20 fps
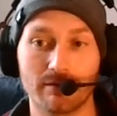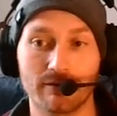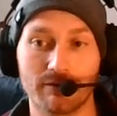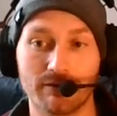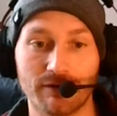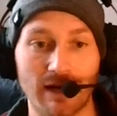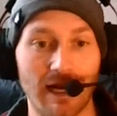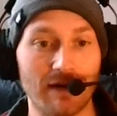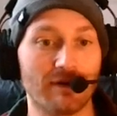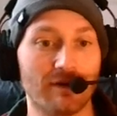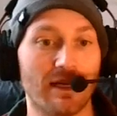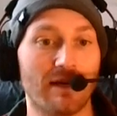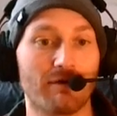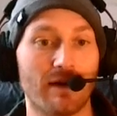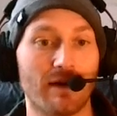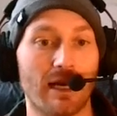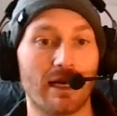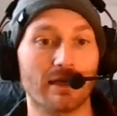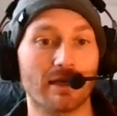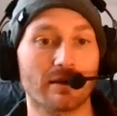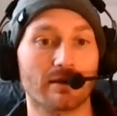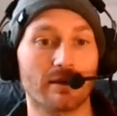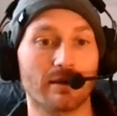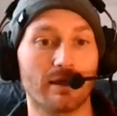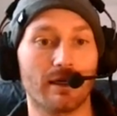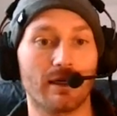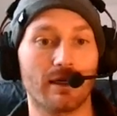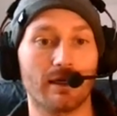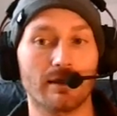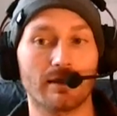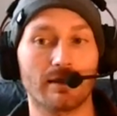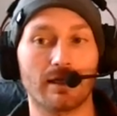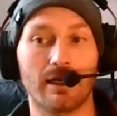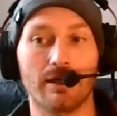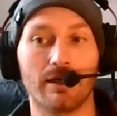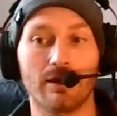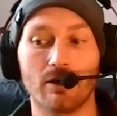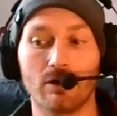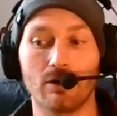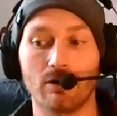5-day fast, and I
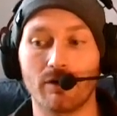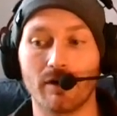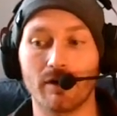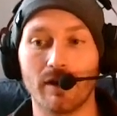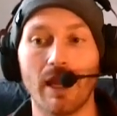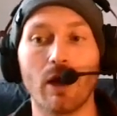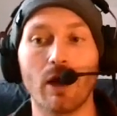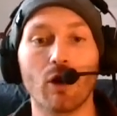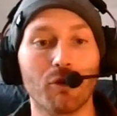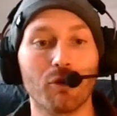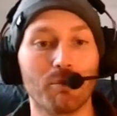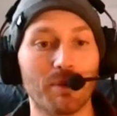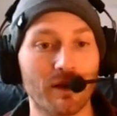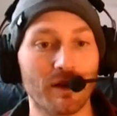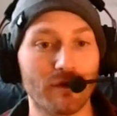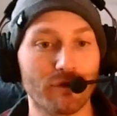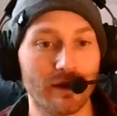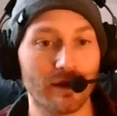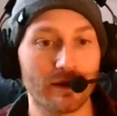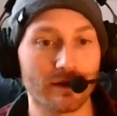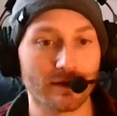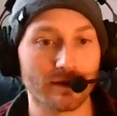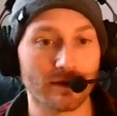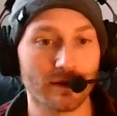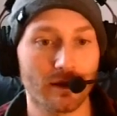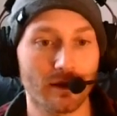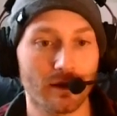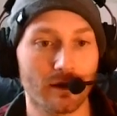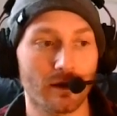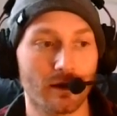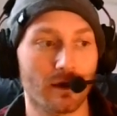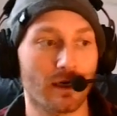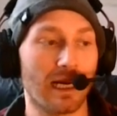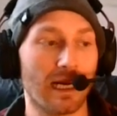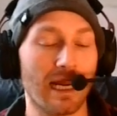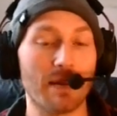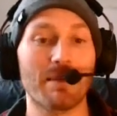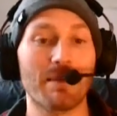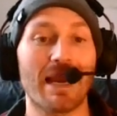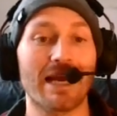know the health benefits.
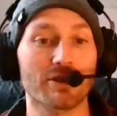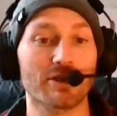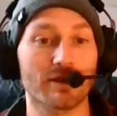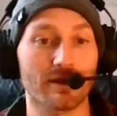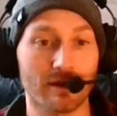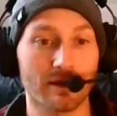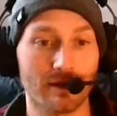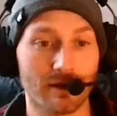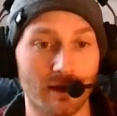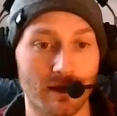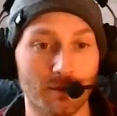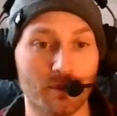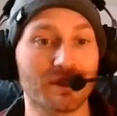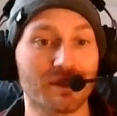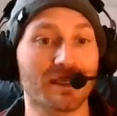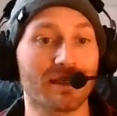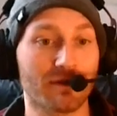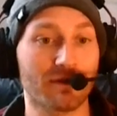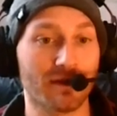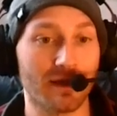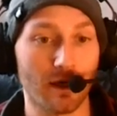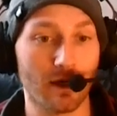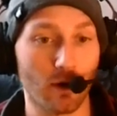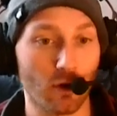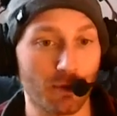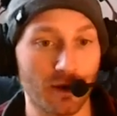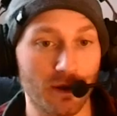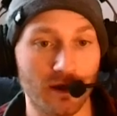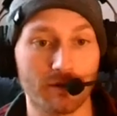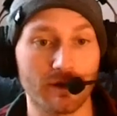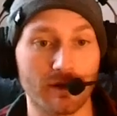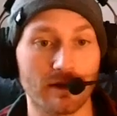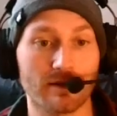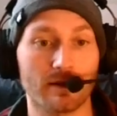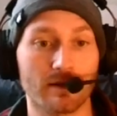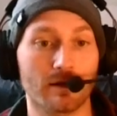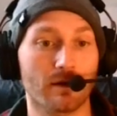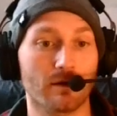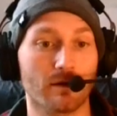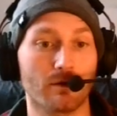I imagine and believe in the health benefits
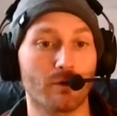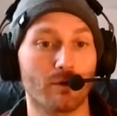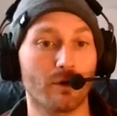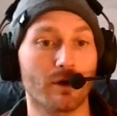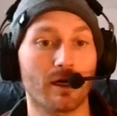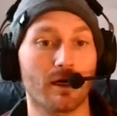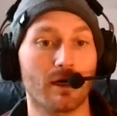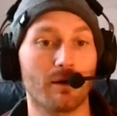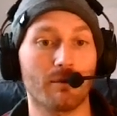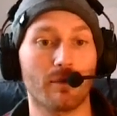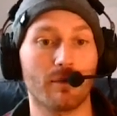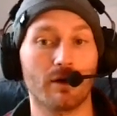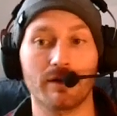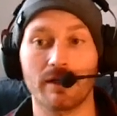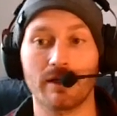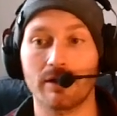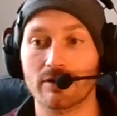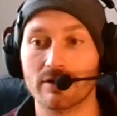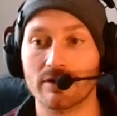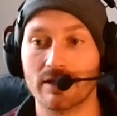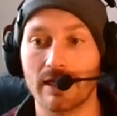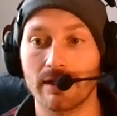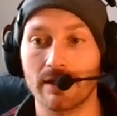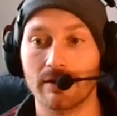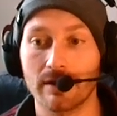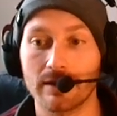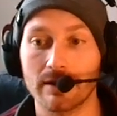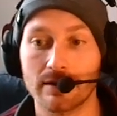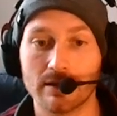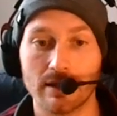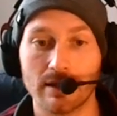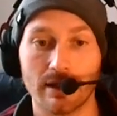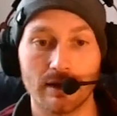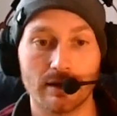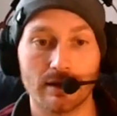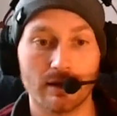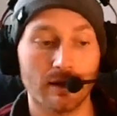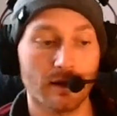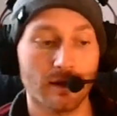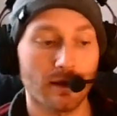that will come on the other side of this.
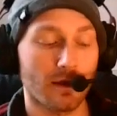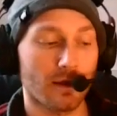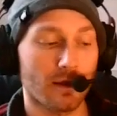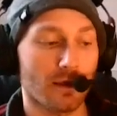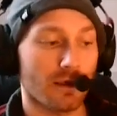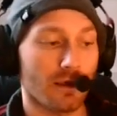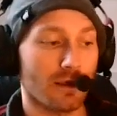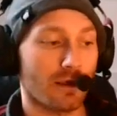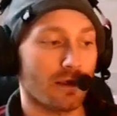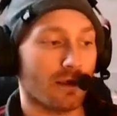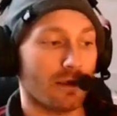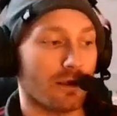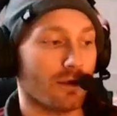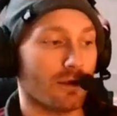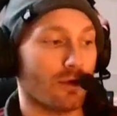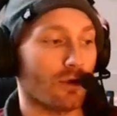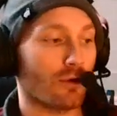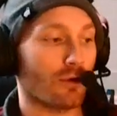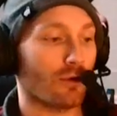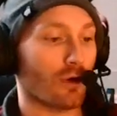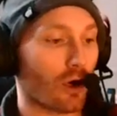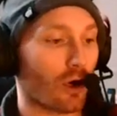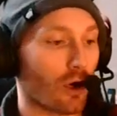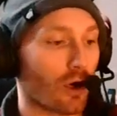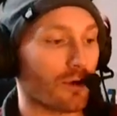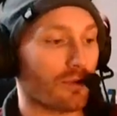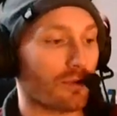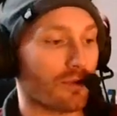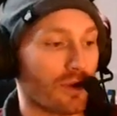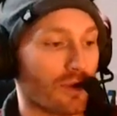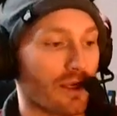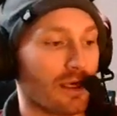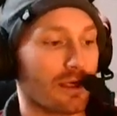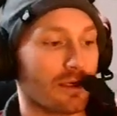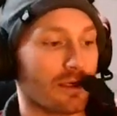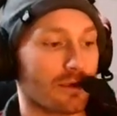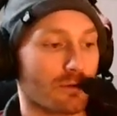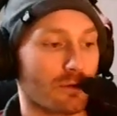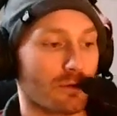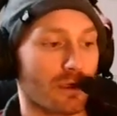And the hard thing
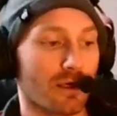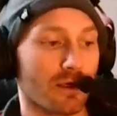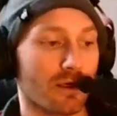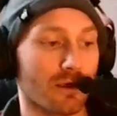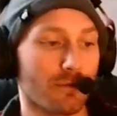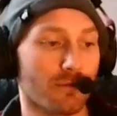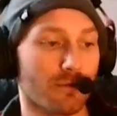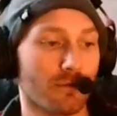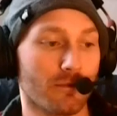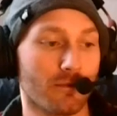is where